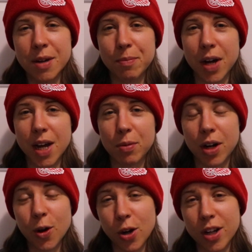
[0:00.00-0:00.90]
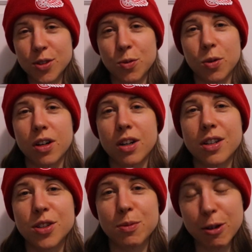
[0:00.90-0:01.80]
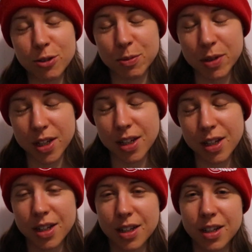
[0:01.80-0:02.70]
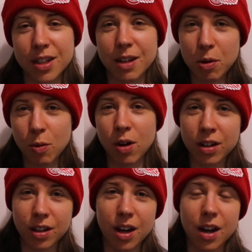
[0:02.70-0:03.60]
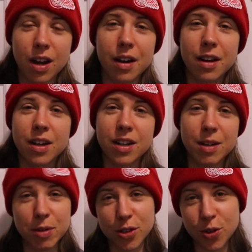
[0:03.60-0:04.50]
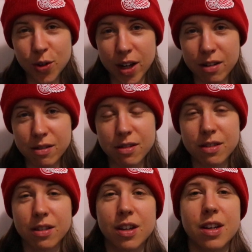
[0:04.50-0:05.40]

my priorities were supposed to be, number 1, God, number 2, health,